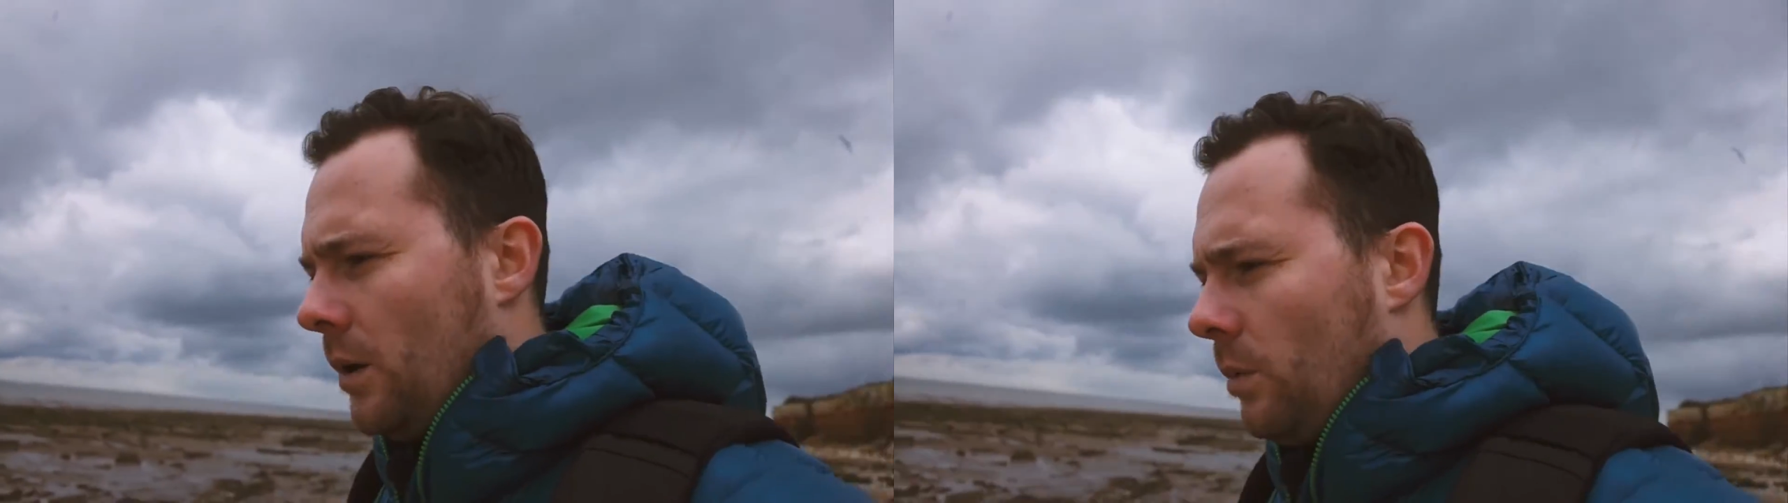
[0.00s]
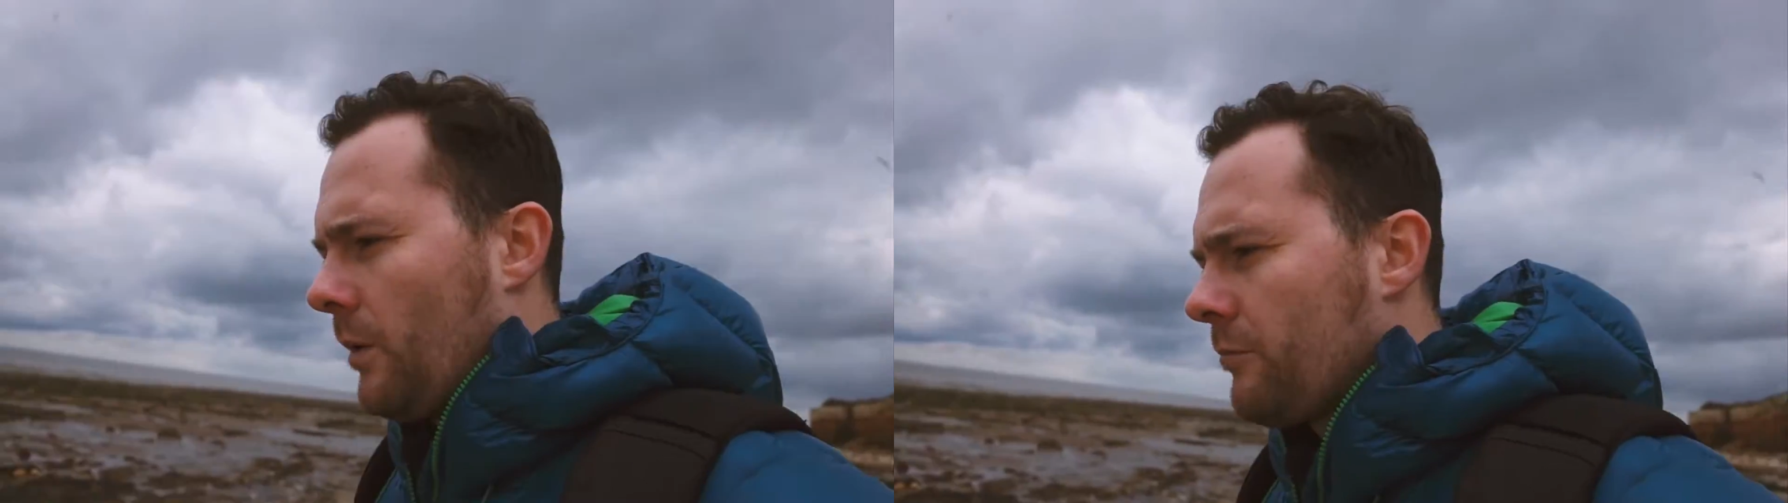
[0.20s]

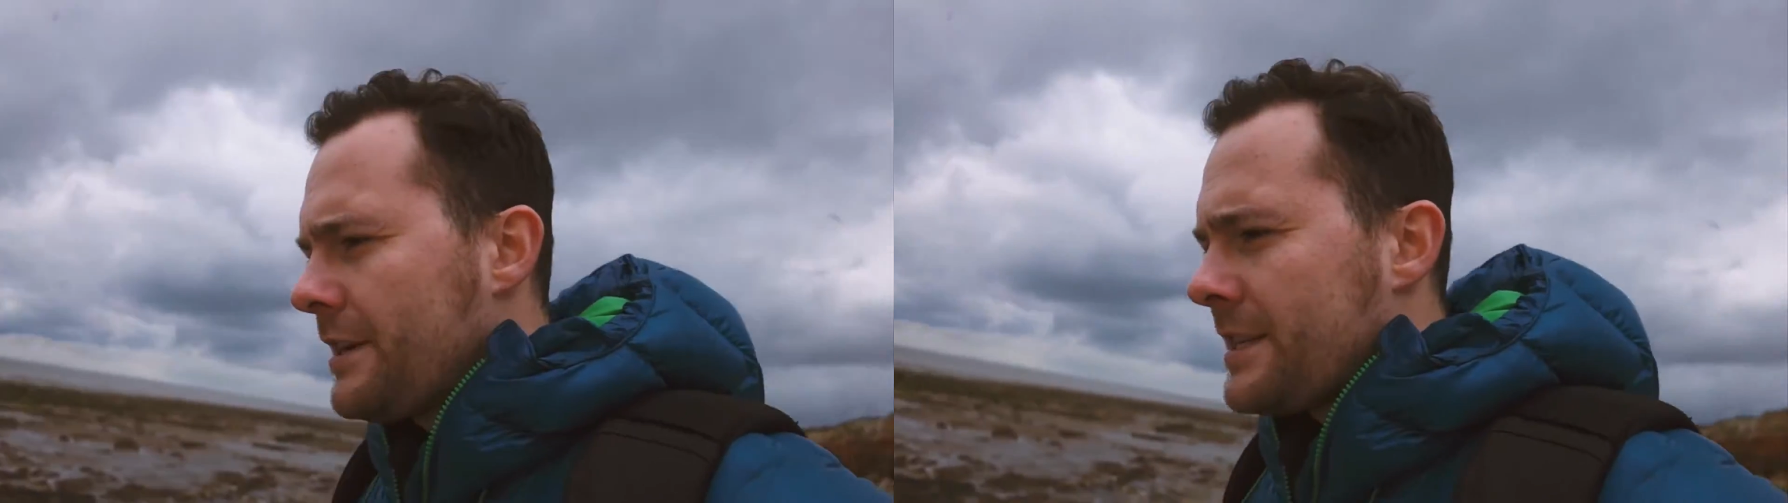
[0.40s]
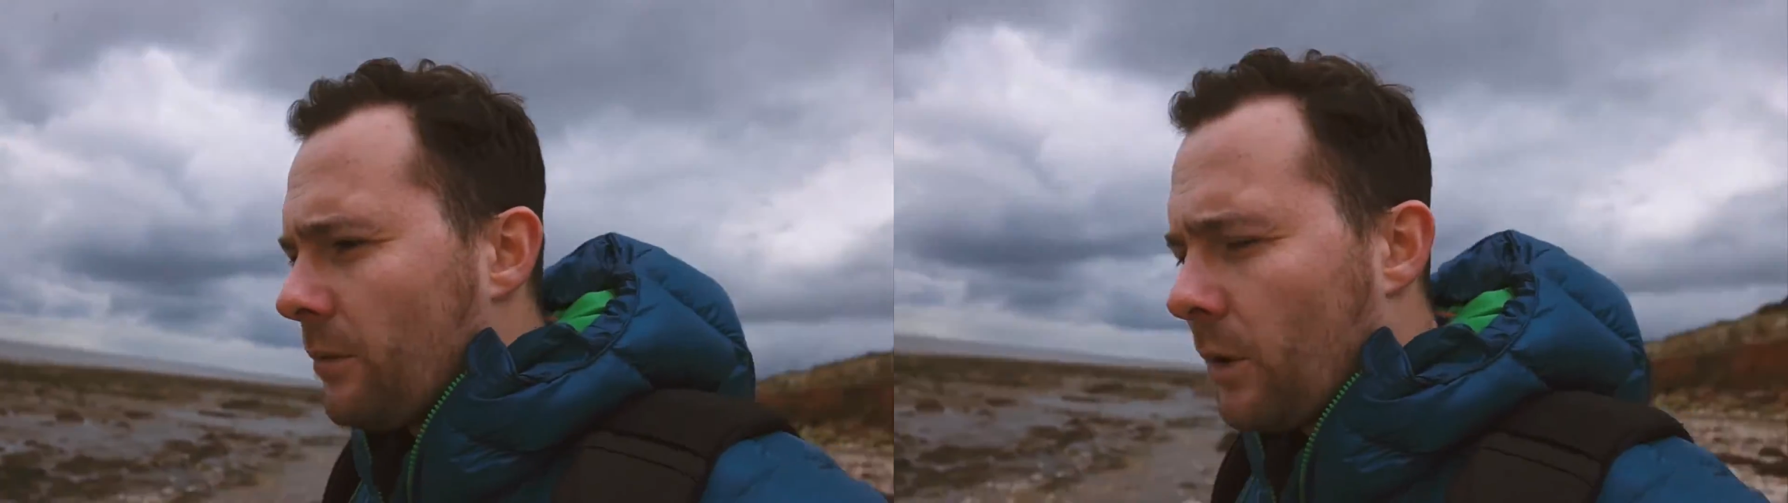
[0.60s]
one
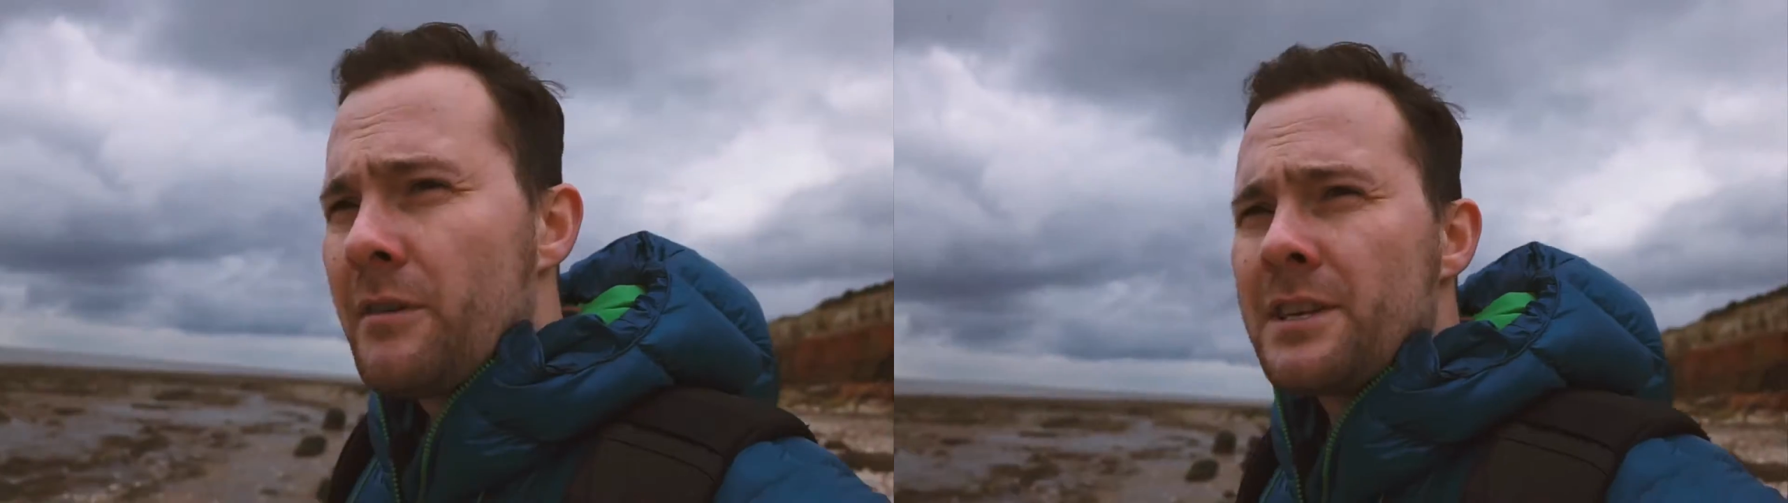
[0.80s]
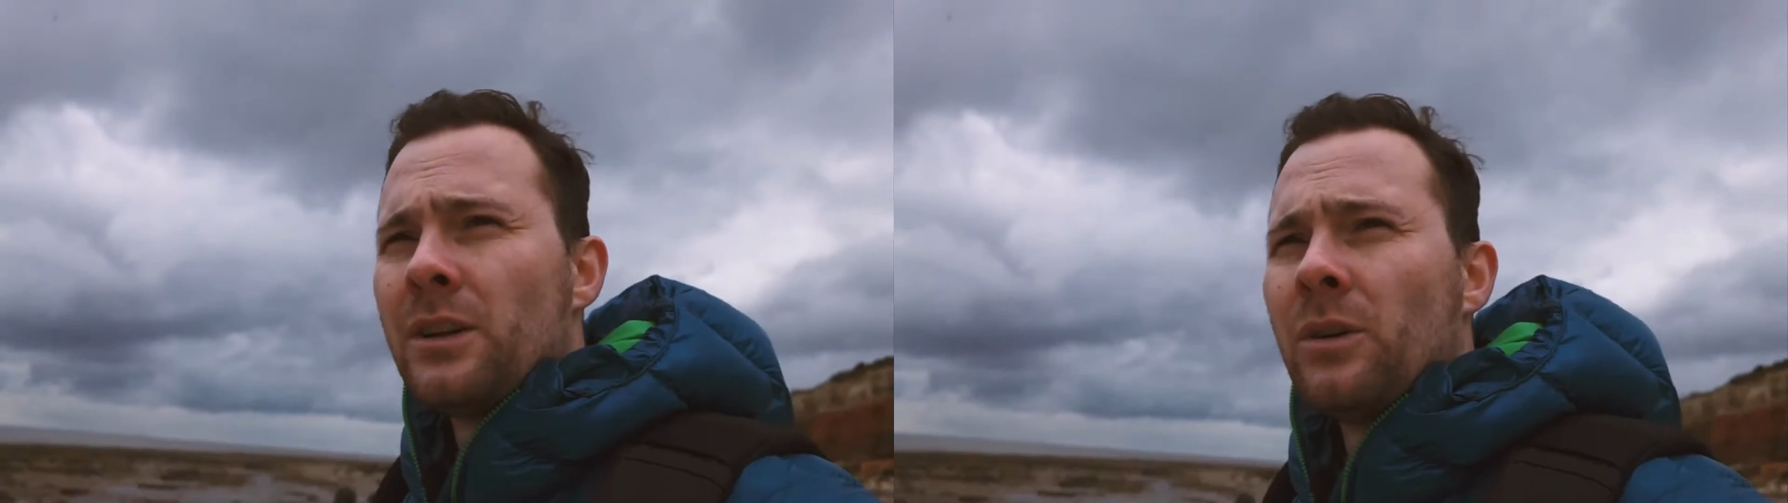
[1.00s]
reason
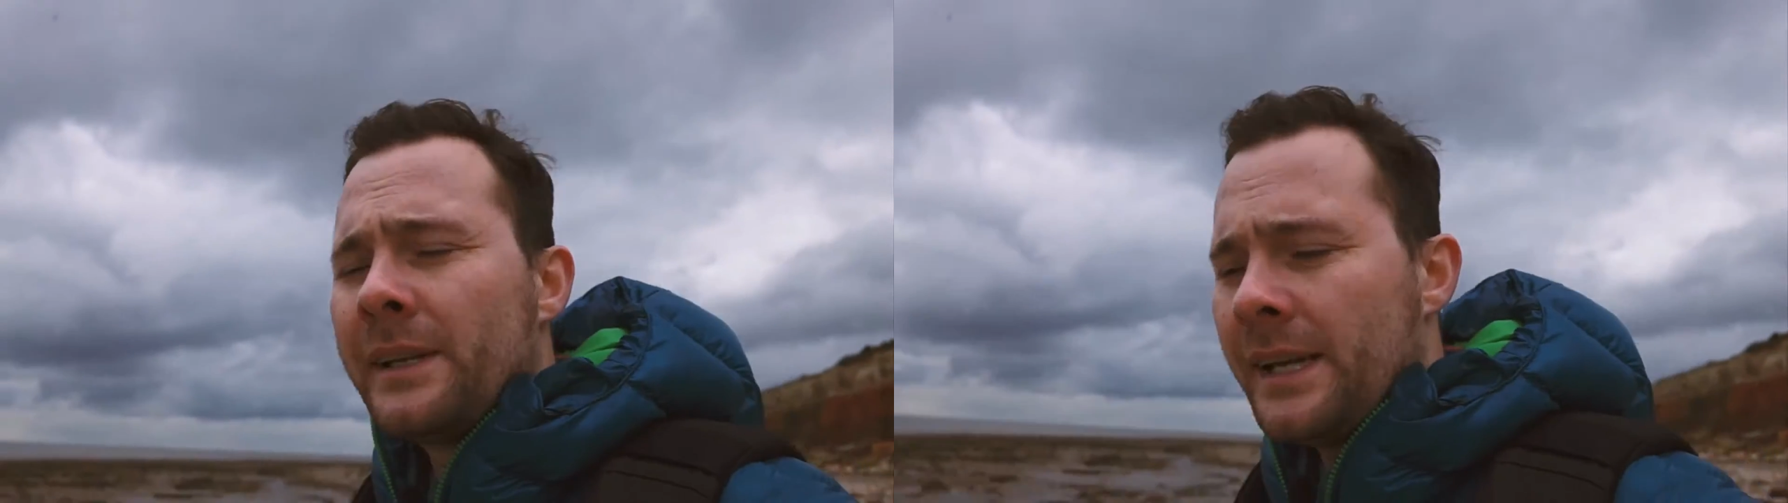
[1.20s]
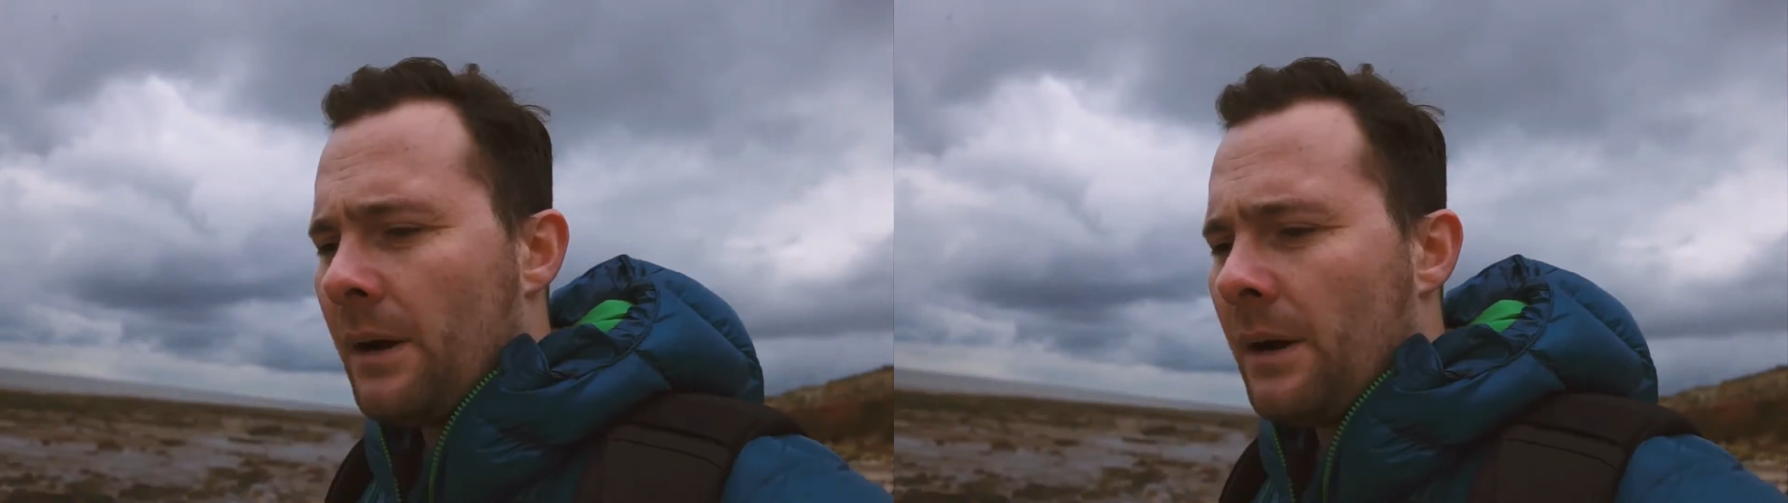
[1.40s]
only.